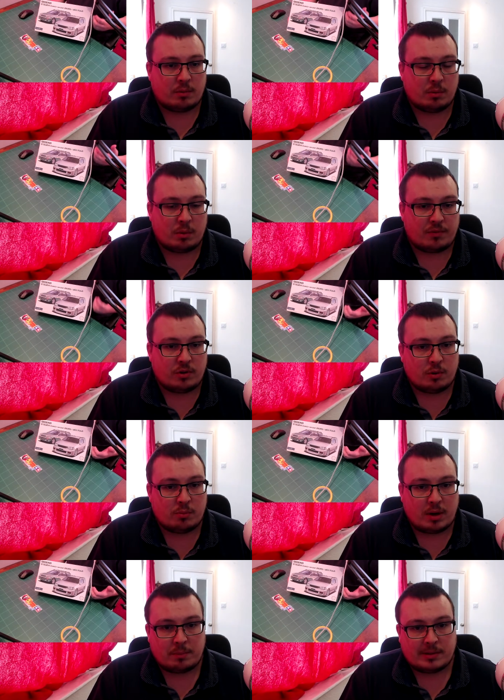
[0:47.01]
a review
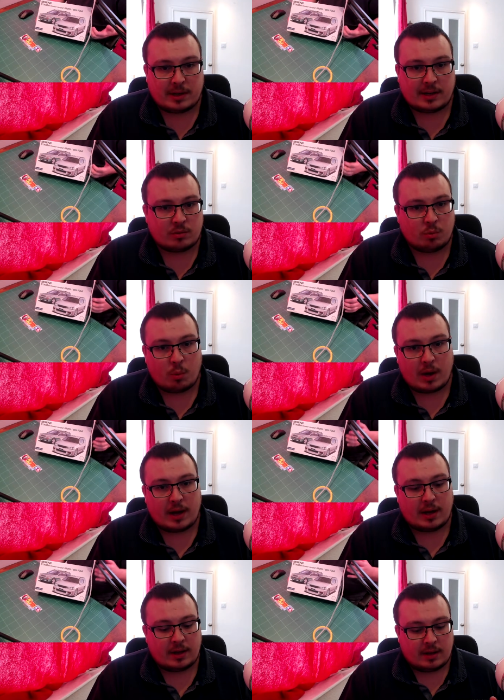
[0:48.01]
website, where